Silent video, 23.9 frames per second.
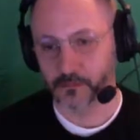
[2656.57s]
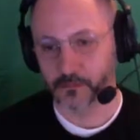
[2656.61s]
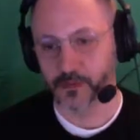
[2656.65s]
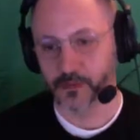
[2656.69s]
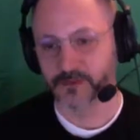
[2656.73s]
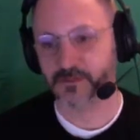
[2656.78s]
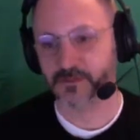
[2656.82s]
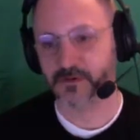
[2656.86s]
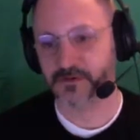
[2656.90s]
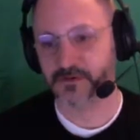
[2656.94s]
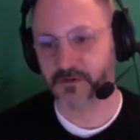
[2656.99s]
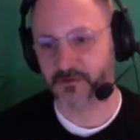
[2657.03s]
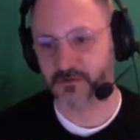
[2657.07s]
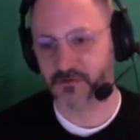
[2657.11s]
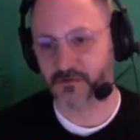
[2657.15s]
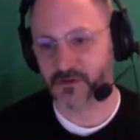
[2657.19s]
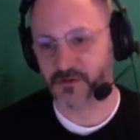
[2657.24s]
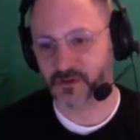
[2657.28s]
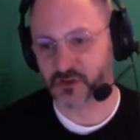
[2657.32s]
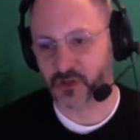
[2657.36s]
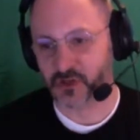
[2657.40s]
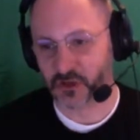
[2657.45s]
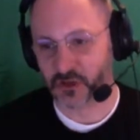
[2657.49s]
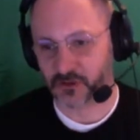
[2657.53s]
Especially if
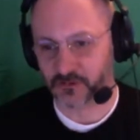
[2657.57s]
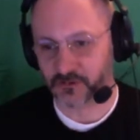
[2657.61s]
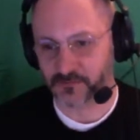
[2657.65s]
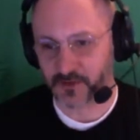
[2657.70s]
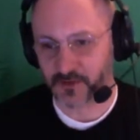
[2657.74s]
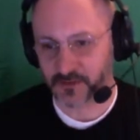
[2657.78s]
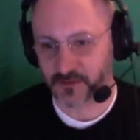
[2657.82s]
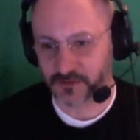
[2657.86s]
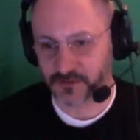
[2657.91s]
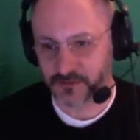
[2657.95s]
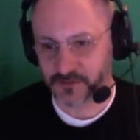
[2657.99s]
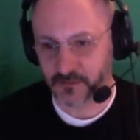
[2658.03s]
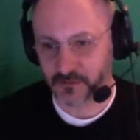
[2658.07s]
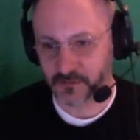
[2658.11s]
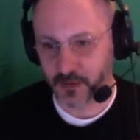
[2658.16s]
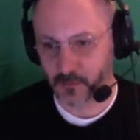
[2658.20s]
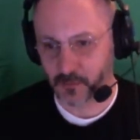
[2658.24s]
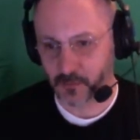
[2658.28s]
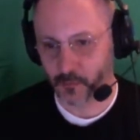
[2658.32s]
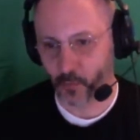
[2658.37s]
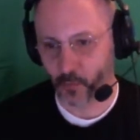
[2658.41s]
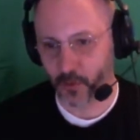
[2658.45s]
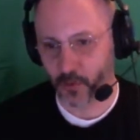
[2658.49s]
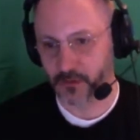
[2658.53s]
it's a shared device. I
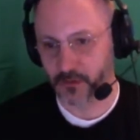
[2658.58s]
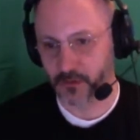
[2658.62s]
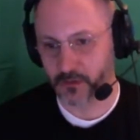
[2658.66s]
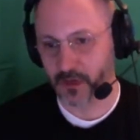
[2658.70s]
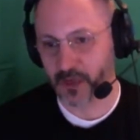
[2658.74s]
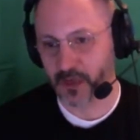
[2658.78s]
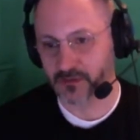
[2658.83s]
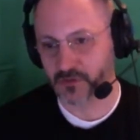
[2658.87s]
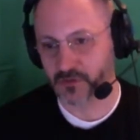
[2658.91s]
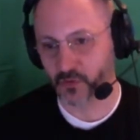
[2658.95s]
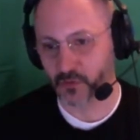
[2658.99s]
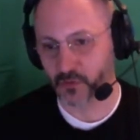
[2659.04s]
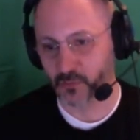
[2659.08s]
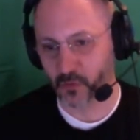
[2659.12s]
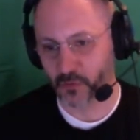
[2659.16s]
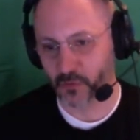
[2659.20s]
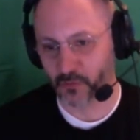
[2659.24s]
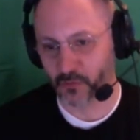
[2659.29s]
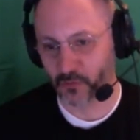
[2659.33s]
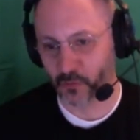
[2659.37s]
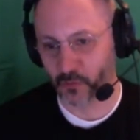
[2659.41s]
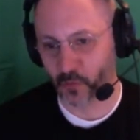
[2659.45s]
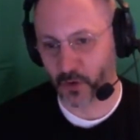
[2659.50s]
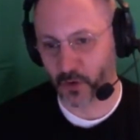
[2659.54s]
mean, not so
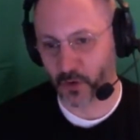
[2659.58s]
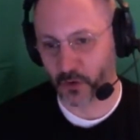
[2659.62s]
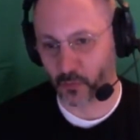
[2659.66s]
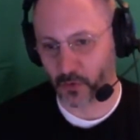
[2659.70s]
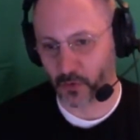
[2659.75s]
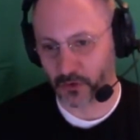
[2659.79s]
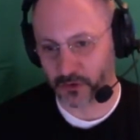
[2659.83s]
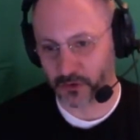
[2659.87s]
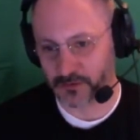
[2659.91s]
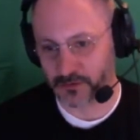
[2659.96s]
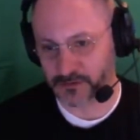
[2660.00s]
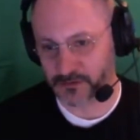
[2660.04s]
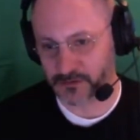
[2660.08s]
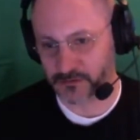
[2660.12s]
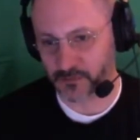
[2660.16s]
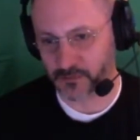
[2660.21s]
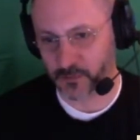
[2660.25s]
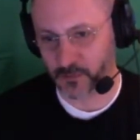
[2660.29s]
important with one-to-one, because there'd be